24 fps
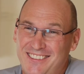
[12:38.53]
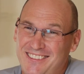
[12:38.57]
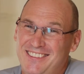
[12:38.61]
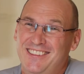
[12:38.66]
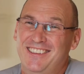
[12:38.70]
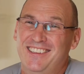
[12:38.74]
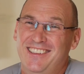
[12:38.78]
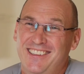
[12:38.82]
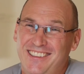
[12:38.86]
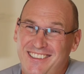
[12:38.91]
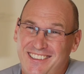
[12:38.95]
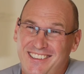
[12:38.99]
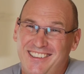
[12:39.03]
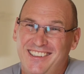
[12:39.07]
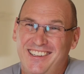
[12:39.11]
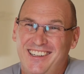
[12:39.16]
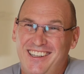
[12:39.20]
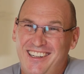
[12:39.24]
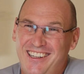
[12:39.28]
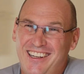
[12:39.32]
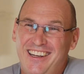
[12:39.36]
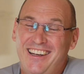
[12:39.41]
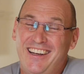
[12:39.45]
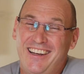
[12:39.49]

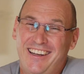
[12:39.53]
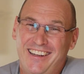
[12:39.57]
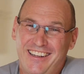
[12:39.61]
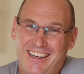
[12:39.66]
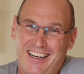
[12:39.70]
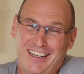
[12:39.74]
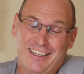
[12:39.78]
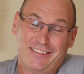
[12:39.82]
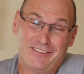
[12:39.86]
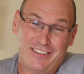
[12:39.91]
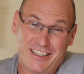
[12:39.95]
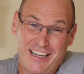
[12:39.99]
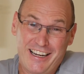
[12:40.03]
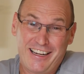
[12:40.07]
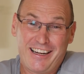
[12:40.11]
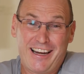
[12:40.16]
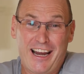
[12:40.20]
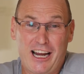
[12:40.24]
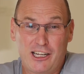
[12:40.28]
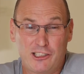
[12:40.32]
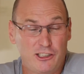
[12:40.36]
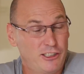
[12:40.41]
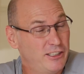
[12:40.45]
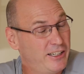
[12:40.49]
And I live in
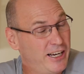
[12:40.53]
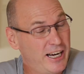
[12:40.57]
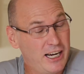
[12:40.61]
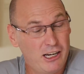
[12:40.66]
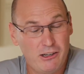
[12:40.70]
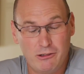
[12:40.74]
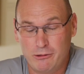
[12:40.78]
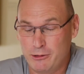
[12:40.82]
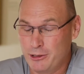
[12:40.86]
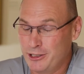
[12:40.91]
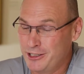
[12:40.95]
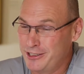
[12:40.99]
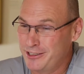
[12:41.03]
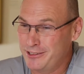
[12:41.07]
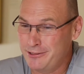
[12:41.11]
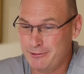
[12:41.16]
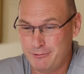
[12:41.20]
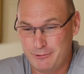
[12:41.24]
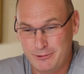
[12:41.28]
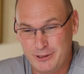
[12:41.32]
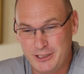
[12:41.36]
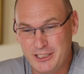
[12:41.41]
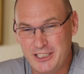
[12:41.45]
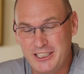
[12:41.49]
Ancaster now,
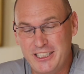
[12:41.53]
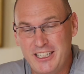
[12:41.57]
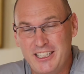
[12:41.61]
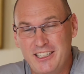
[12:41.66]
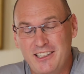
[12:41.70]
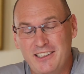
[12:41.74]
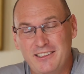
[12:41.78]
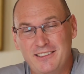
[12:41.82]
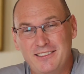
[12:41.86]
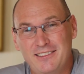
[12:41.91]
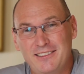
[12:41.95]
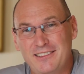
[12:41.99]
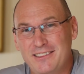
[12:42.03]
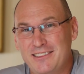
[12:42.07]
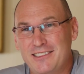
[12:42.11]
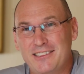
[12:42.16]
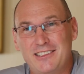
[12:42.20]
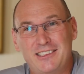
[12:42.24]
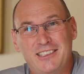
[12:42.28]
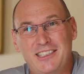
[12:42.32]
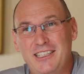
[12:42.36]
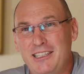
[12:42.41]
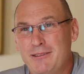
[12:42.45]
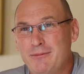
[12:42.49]
we're in it, the
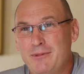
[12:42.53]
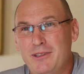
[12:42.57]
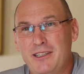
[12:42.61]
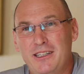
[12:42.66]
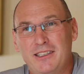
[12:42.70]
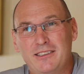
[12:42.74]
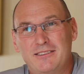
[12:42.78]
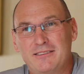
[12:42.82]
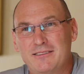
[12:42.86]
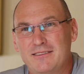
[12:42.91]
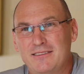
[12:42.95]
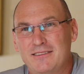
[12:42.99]
same thing.